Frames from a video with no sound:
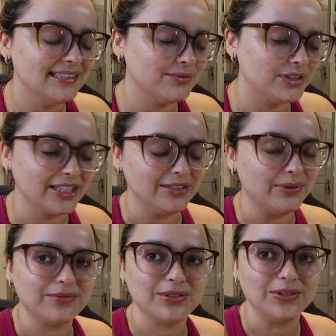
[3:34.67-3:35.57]
which I do
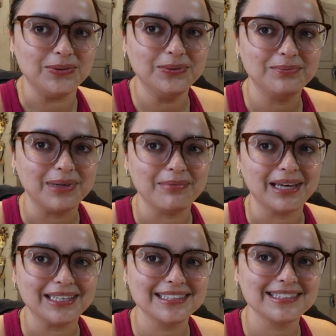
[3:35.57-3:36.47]
have to do. My
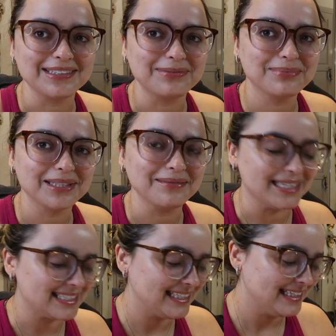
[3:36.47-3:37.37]
bed is still pretty
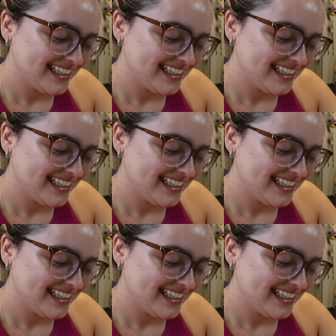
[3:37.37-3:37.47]
messy.